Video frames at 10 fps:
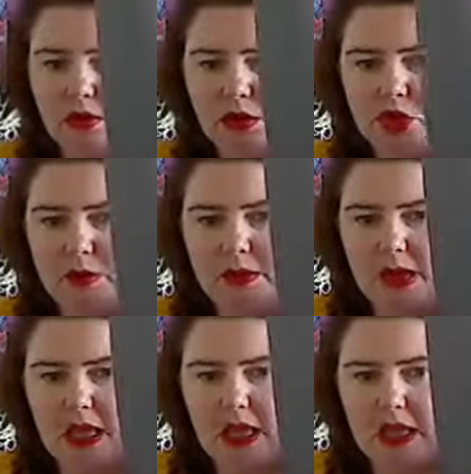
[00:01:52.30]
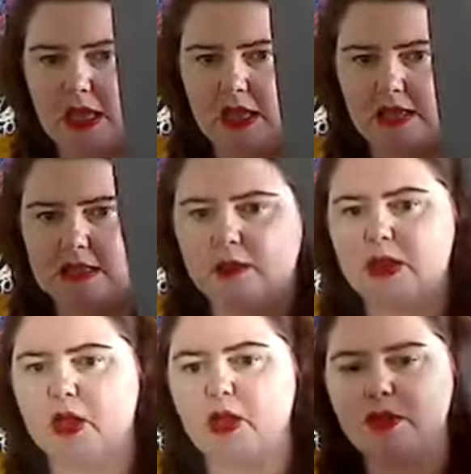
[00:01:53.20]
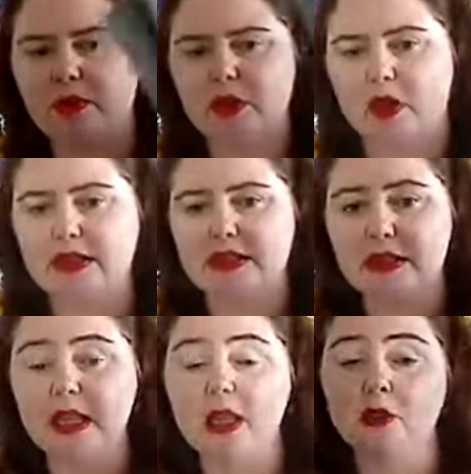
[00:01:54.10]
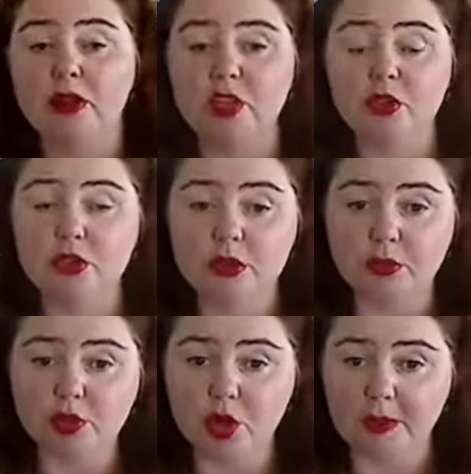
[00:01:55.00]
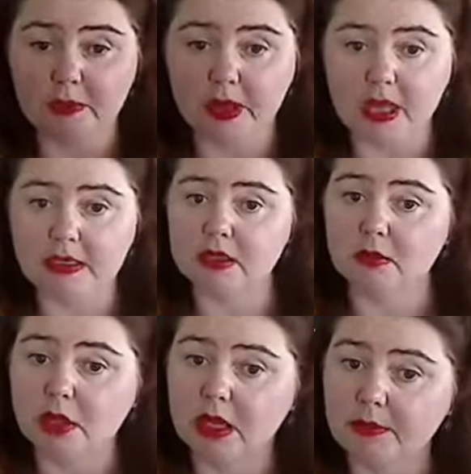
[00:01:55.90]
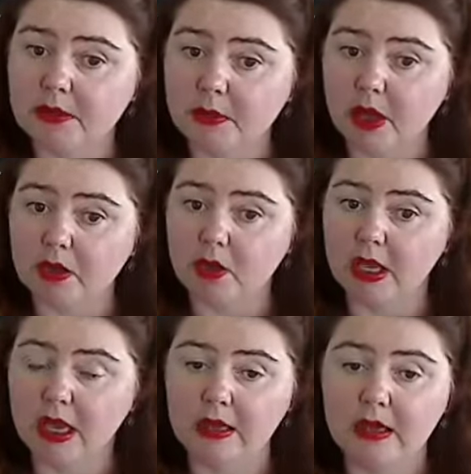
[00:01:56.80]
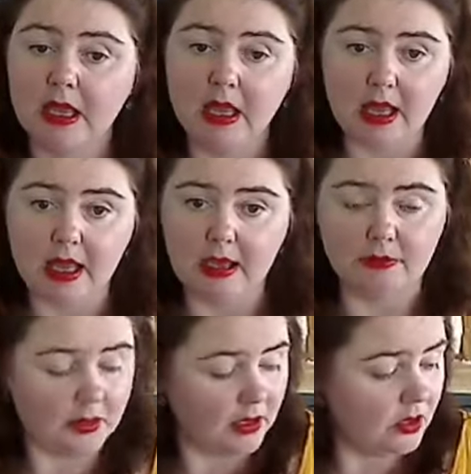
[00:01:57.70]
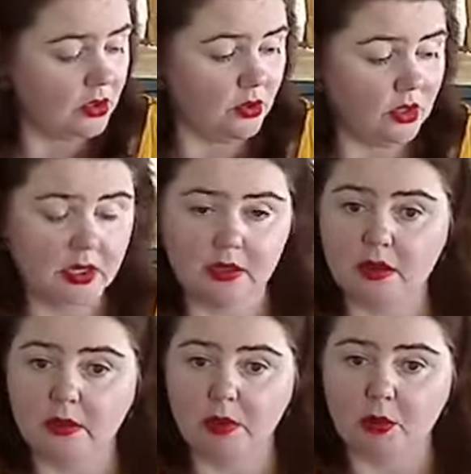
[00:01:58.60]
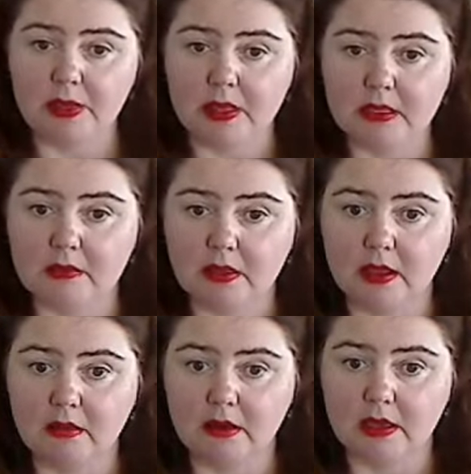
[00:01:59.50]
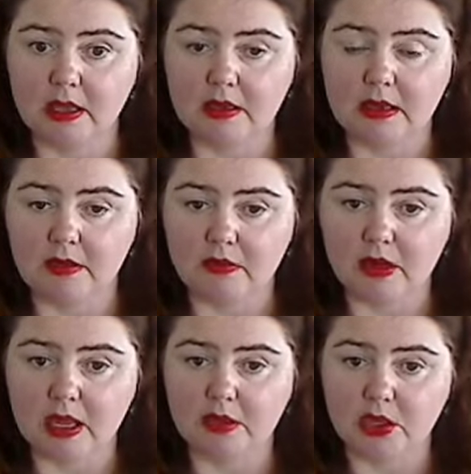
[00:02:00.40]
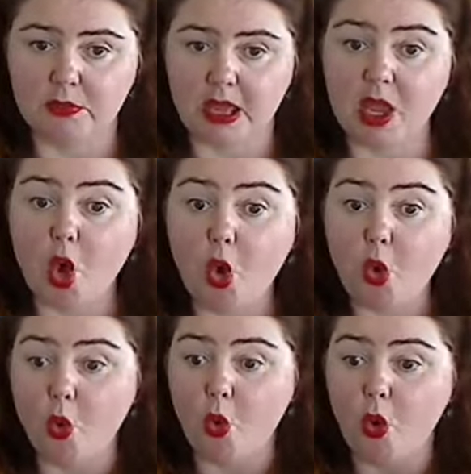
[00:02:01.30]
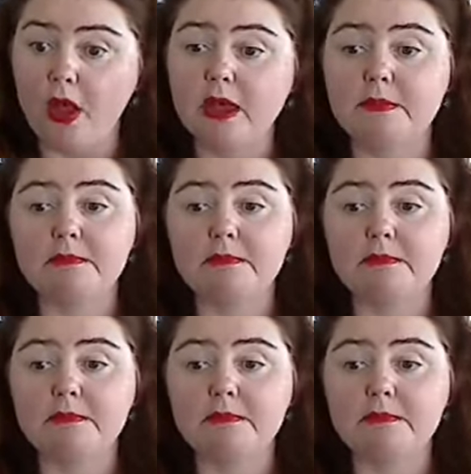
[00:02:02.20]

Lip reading: Shopping bags, there we go. Nice reusable shopping bags. So when you come to buy your yarn, you can pop that in there and have it in your bag, or it